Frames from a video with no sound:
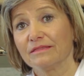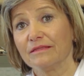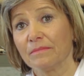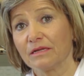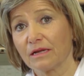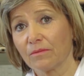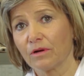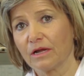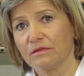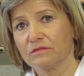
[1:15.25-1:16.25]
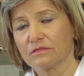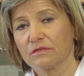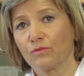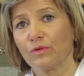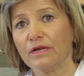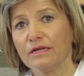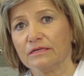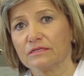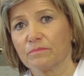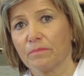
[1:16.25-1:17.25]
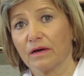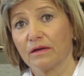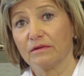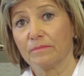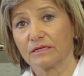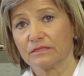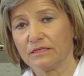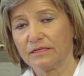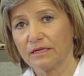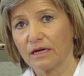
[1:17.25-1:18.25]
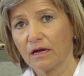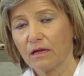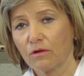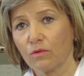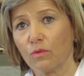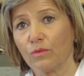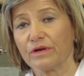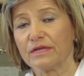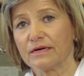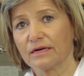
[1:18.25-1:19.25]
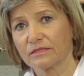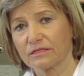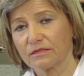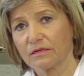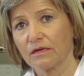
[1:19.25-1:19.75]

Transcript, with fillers: the metabolites released by the bacteria who react